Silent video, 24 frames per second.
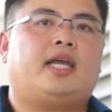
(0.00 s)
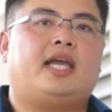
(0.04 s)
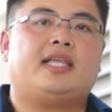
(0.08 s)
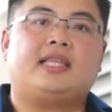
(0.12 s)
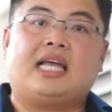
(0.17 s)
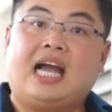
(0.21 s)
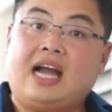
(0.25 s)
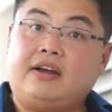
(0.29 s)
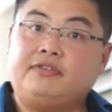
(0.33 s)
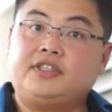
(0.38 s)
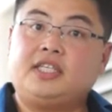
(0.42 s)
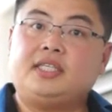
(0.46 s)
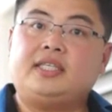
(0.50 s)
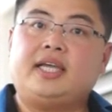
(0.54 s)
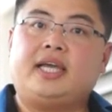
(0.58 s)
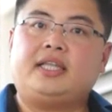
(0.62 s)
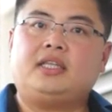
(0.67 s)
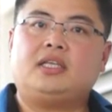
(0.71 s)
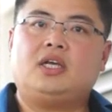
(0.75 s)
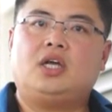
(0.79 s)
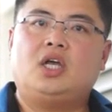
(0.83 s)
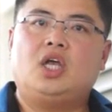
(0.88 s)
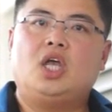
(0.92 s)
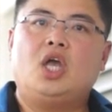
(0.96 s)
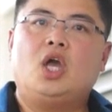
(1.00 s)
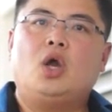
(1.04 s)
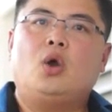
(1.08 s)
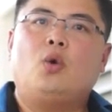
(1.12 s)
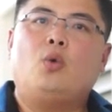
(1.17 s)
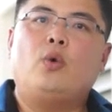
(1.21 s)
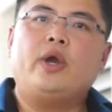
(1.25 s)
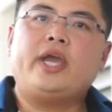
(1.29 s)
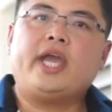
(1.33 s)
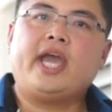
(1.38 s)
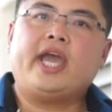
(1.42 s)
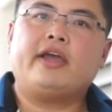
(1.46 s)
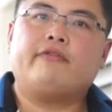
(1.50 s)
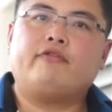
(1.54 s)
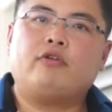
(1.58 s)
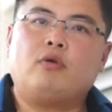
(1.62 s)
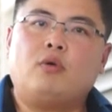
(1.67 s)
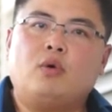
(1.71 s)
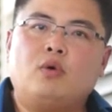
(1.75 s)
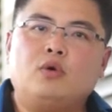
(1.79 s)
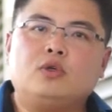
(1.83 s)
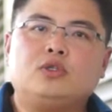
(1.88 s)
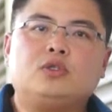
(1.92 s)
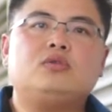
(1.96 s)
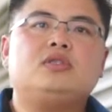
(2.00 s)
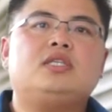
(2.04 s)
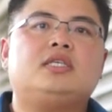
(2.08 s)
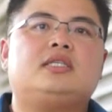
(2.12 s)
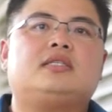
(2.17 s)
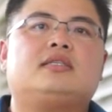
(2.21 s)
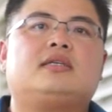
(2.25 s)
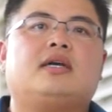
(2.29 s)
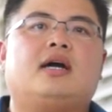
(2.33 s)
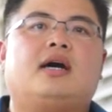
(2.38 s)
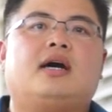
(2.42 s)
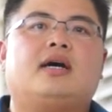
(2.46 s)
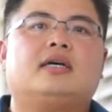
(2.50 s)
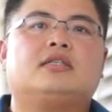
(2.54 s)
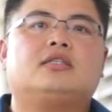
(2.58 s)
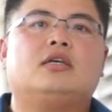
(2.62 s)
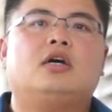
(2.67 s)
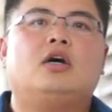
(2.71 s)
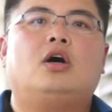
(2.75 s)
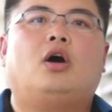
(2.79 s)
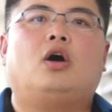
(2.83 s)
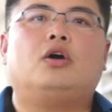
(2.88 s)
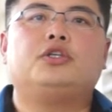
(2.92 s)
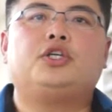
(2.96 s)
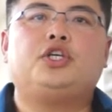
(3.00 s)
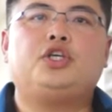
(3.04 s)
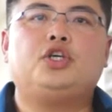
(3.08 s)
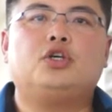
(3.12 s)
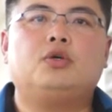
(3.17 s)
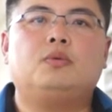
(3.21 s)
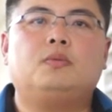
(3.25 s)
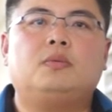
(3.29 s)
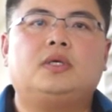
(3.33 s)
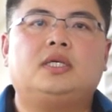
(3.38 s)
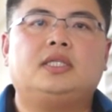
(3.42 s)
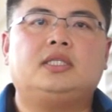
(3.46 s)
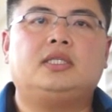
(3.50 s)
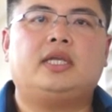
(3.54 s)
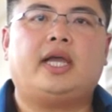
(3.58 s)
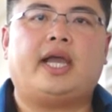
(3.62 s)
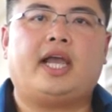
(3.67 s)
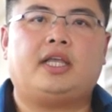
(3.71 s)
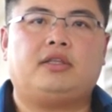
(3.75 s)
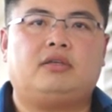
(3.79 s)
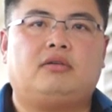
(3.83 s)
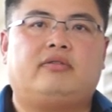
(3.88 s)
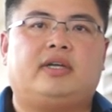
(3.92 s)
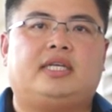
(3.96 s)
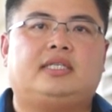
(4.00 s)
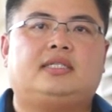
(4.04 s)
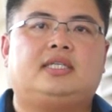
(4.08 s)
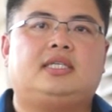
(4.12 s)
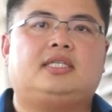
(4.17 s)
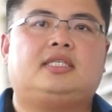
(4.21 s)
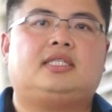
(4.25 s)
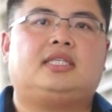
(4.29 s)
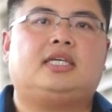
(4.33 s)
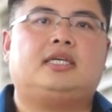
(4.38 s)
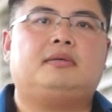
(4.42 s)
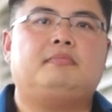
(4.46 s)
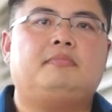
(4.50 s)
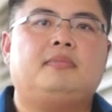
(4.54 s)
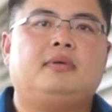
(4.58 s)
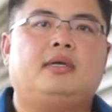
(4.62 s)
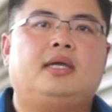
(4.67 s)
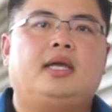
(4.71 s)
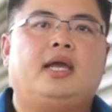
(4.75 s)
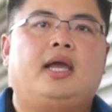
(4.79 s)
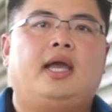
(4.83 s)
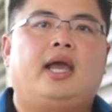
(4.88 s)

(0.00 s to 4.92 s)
And after that, we have also discussed on human endocrine system